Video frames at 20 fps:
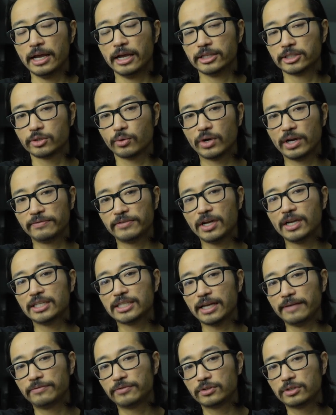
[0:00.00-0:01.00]
And so what I've done
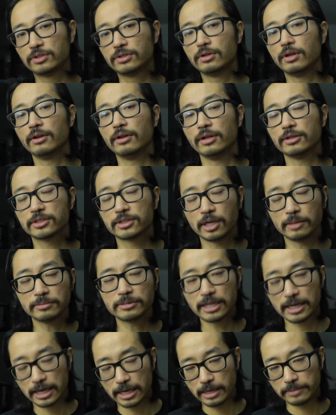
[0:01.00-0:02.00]
is I've
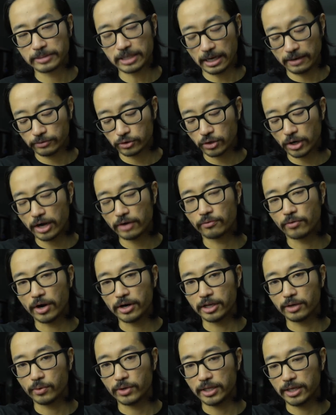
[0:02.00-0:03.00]
tried
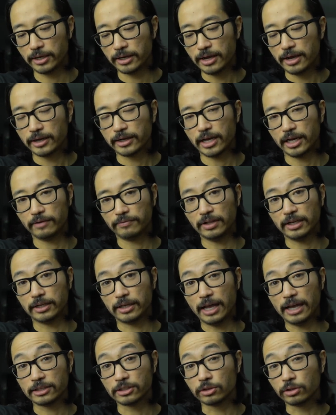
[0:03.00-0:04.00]
running with it kind of
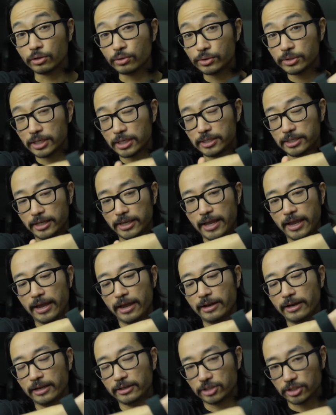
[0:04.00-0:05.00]
like as loose as it
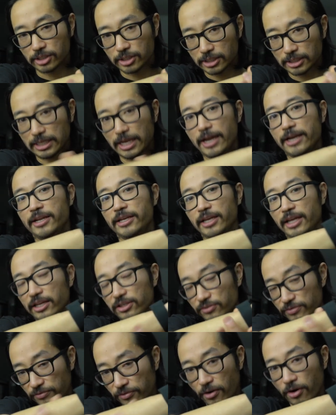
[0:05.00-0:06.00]
can and just sliding it
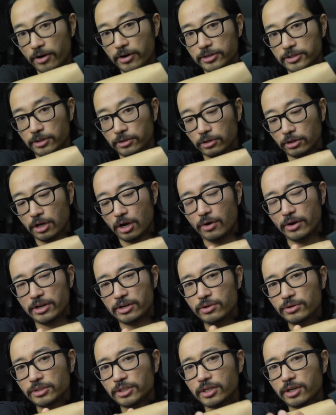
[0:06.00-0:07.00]
as far as it'll go.
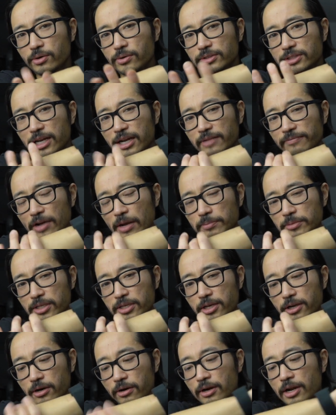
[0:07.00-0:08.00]
And usually goes kind of up to
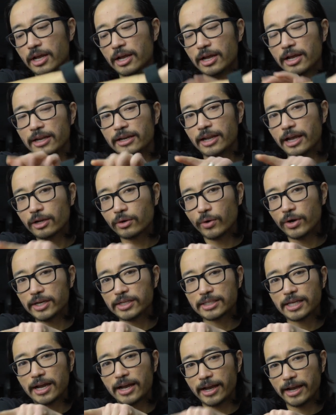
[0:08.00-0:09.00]
here, not quite
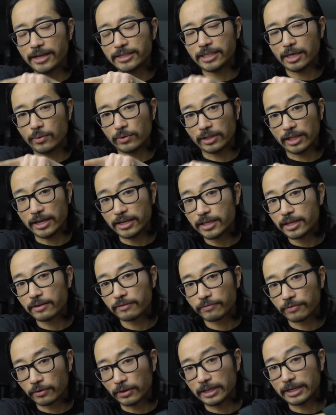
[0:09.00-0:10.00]
as high as I would like
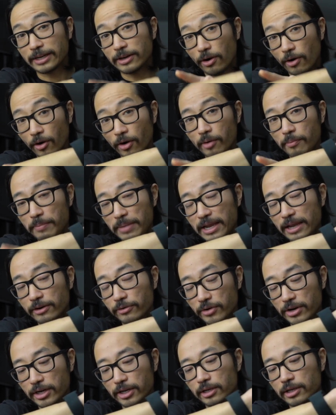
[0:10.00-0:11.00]
it for like an
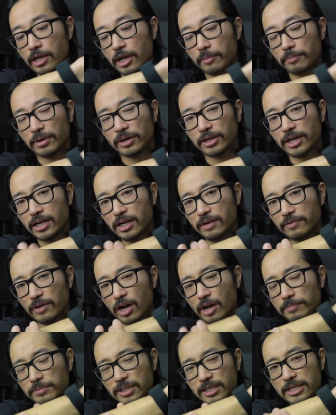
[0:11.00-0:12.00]
armband reading, but kind of
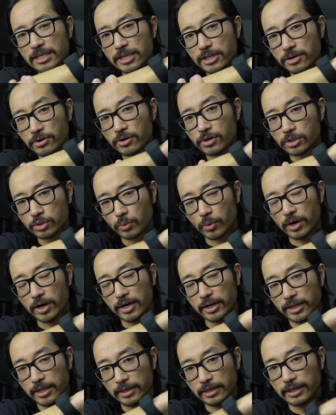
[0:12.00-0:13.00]
up to here is where
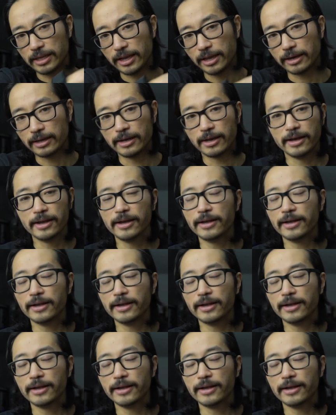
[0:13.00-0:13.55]
it can get.